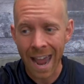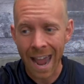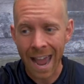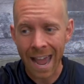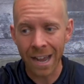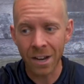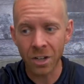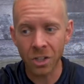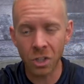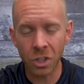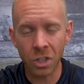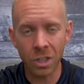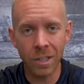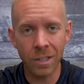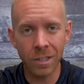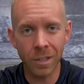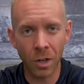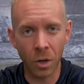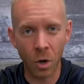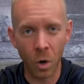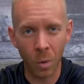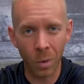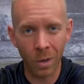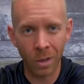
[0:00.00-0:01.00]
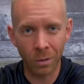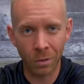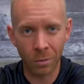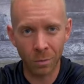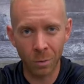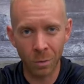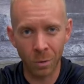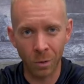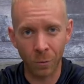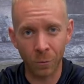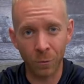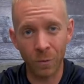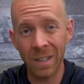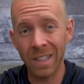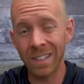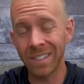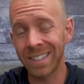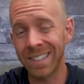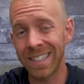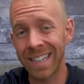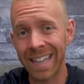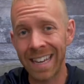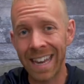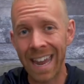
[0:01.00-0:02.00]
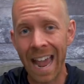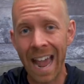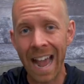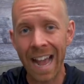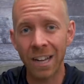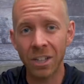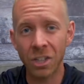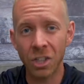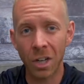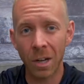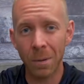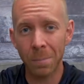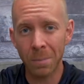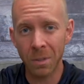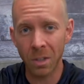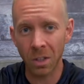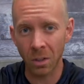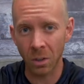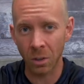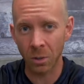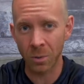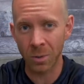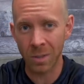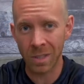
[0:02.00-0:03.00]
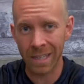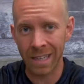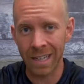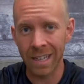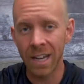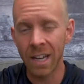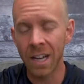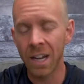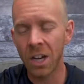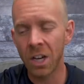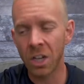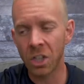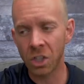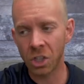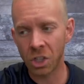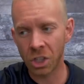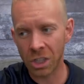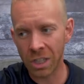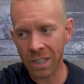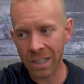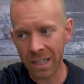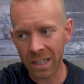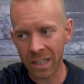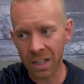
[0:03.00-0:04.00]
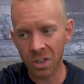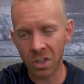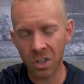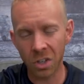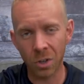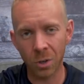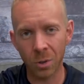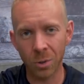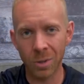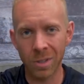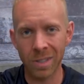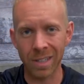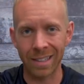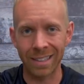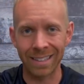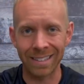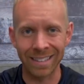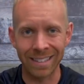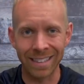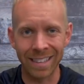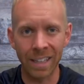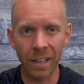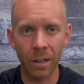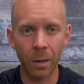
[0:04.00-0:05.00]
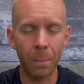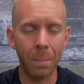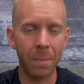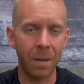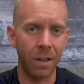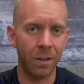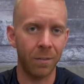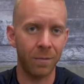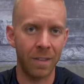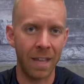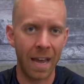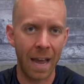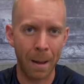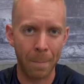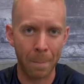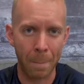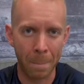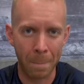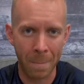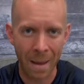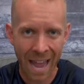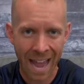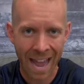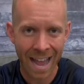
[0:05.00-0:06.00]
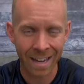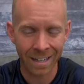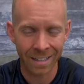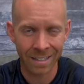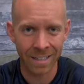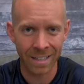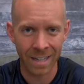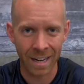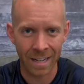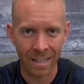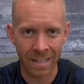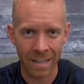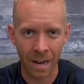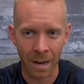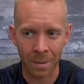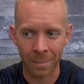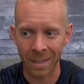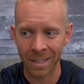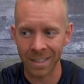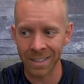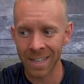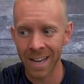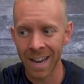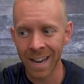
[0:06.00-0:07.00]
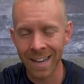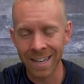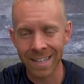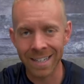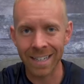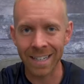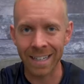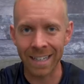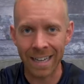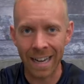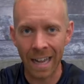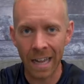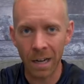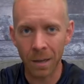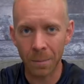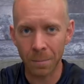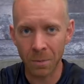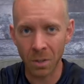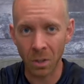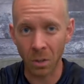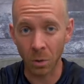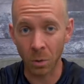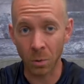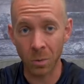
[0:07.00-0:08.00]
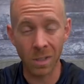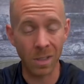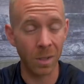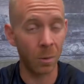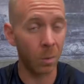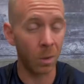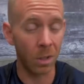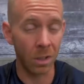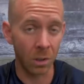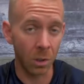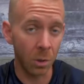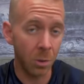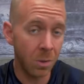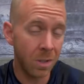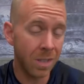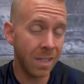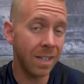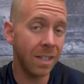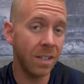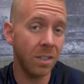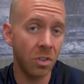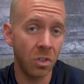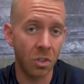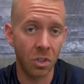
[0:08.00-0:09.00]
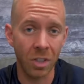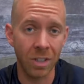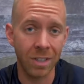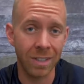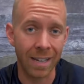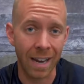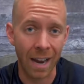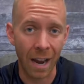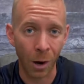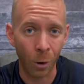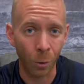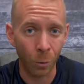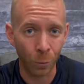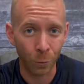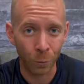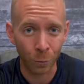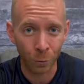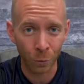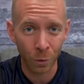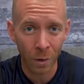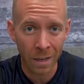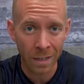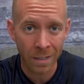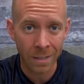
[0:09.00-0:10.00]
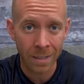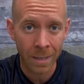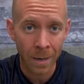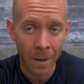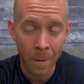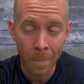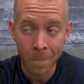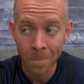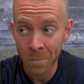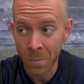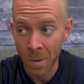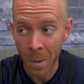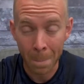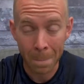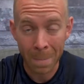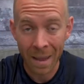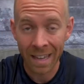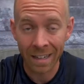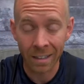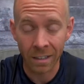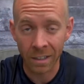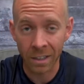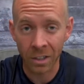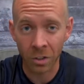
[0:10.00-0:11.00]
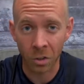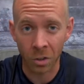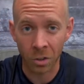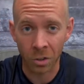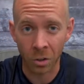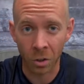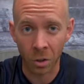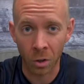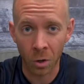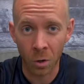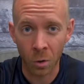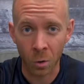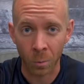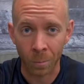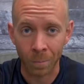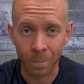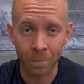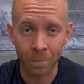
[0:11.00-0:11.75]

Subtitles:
As she's going through the field to catch up to Lucy, she can use a little bit of that pack dynamics to get up to Lucy while Lucy is just out front pedaling on her own.